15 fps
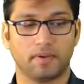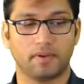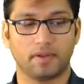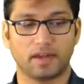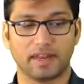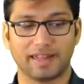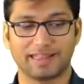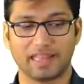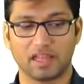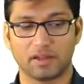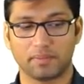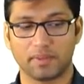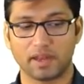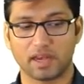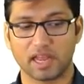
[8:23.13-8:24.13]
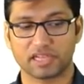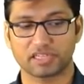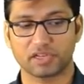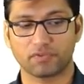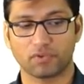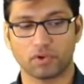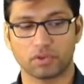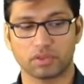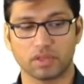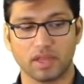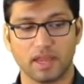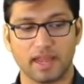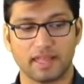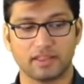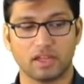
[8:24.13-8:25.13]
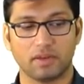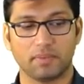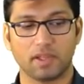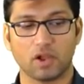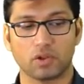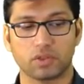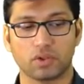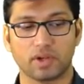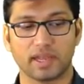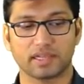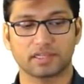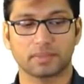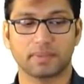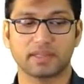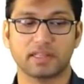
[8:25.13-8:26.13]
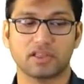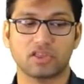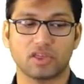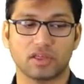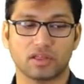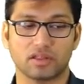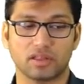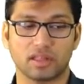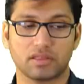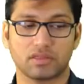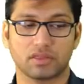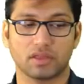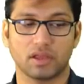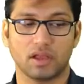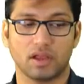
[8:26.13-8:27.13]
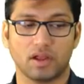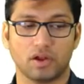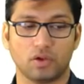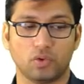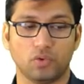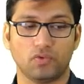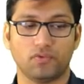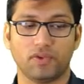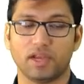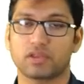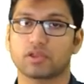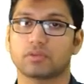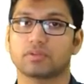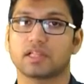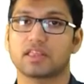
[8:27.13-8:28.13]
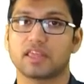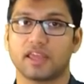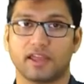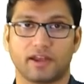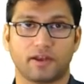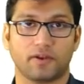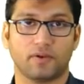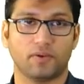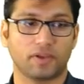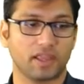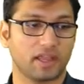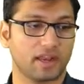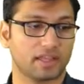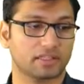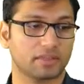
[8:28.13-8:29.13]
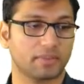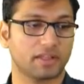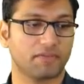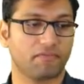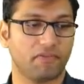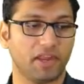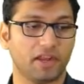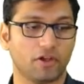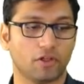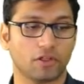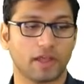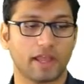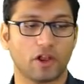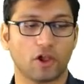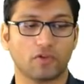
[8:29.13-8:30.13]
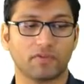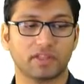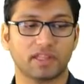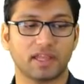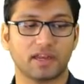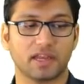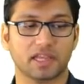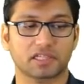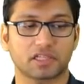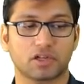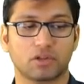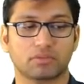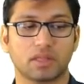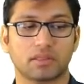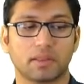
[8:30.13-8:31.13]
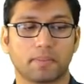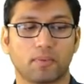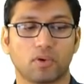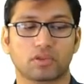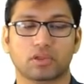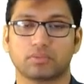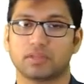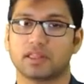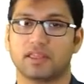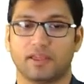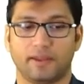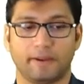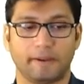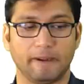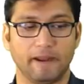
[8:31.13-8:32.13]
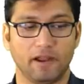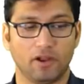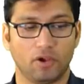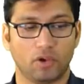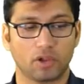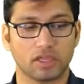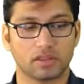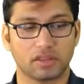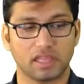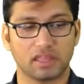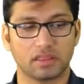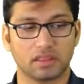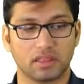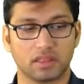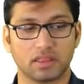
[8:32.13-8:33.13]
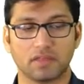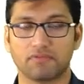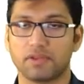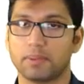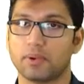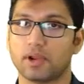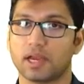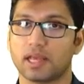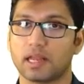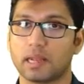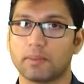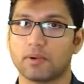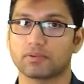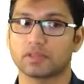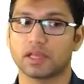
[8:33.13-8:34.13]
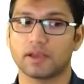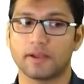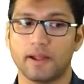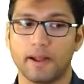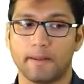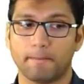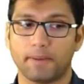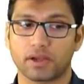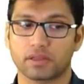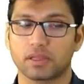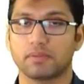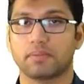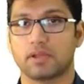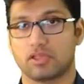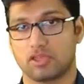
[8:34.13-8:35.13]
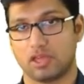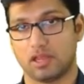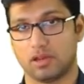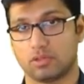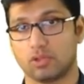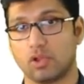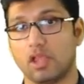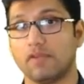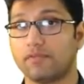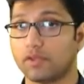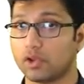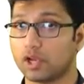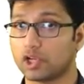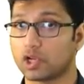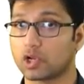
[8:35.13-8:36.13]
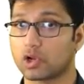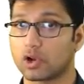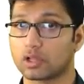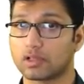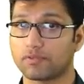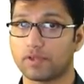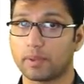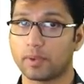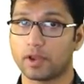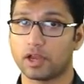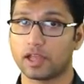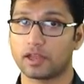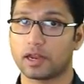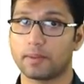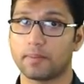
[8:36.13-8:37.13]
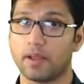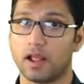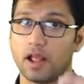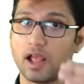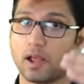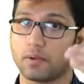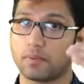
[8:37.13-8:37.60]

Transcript: there will be a reaction force, and there will be also reaction by the these 2 feet of the chair, okay, reaction by the feet along with the reaction of the supports of the chair. Okay, this is a free body diagram of the person plus chair. So if you need to draw the free body diagram